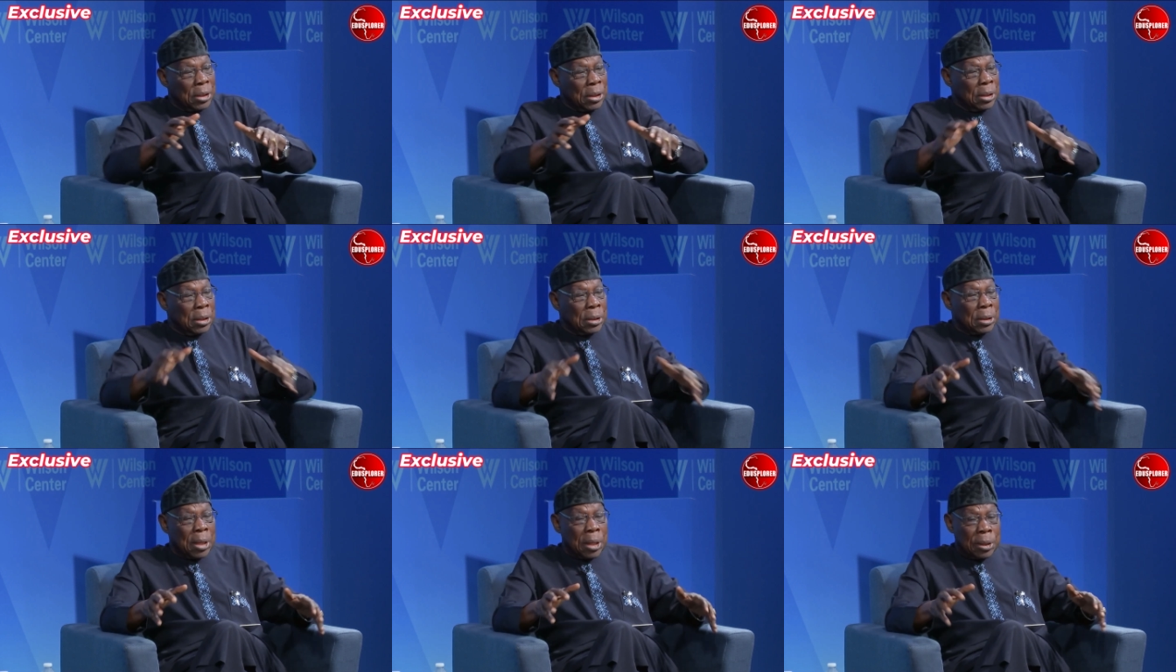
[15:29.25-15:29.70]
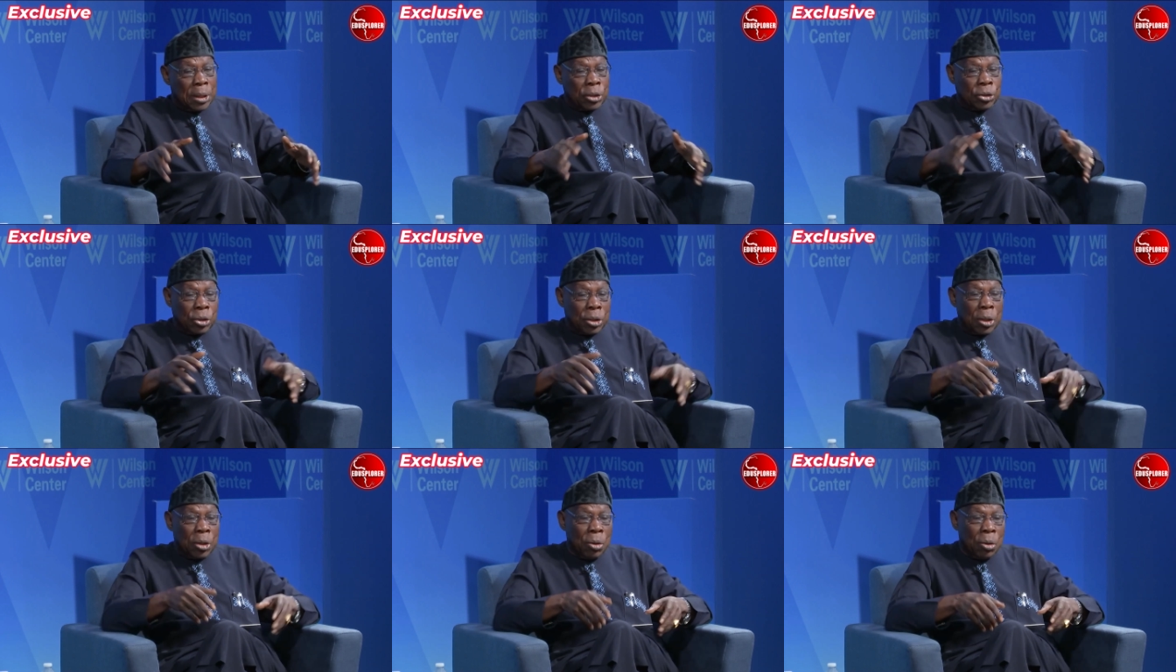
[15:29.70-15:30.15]

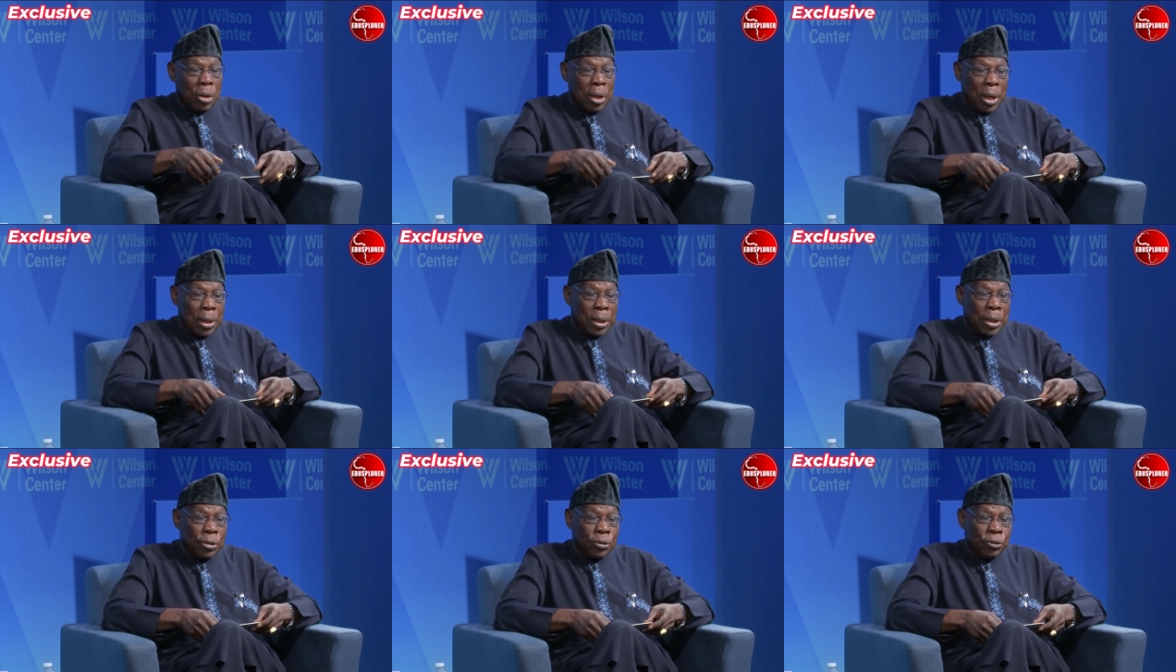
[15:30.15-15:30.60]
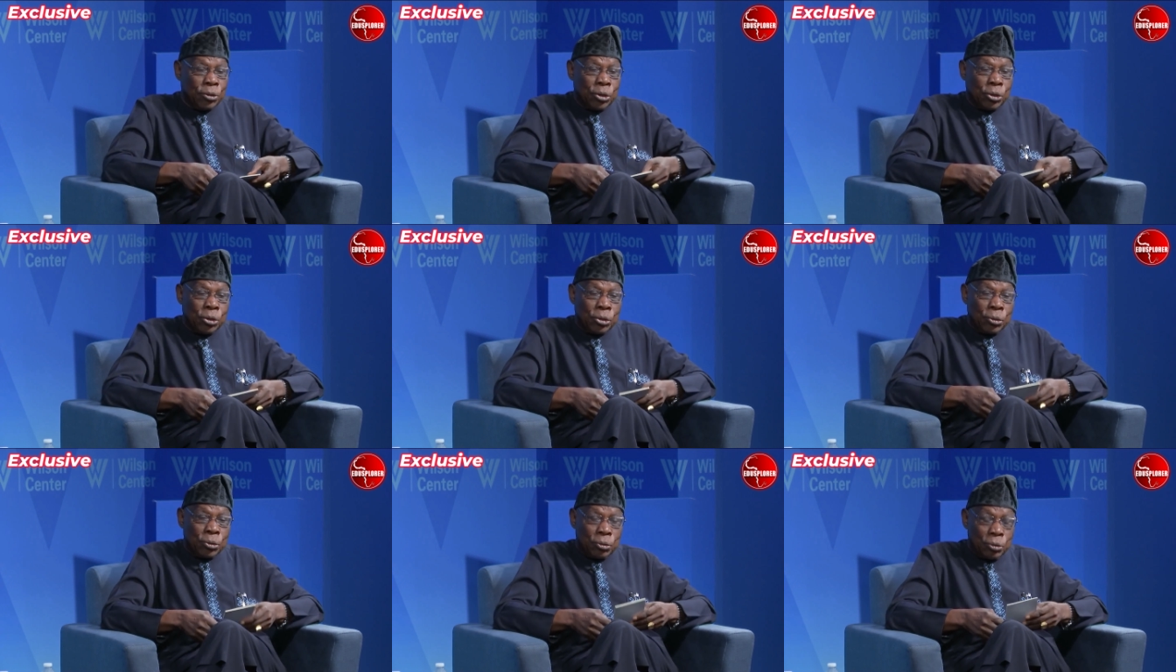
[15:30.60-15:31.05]
international
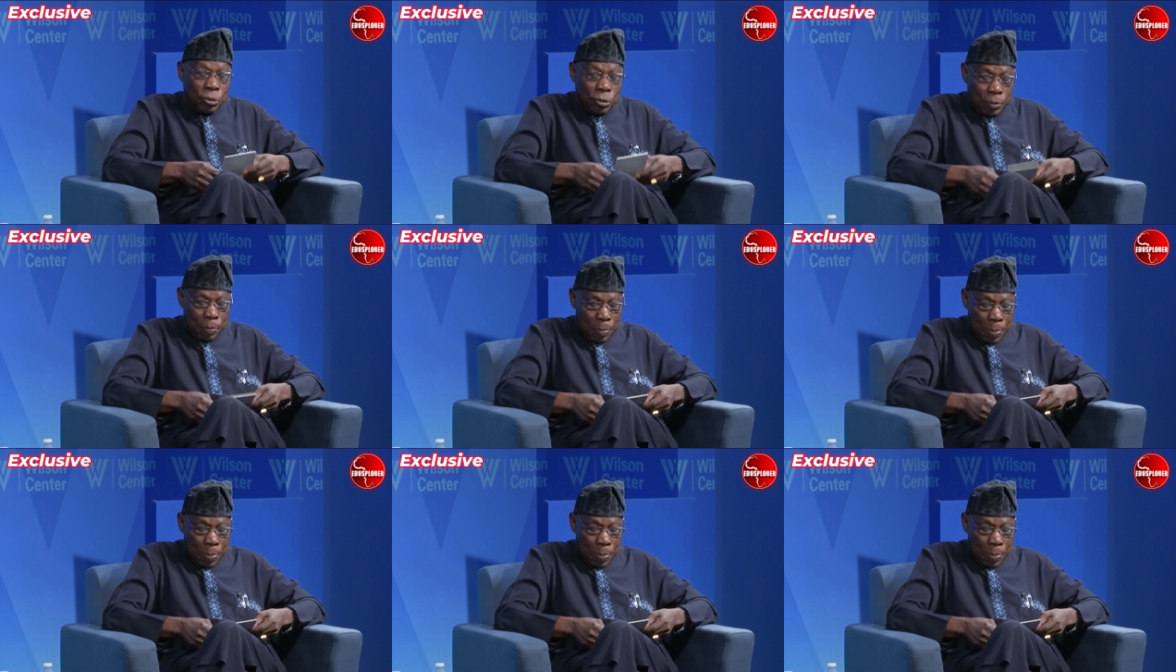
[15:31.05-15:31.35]
organizations,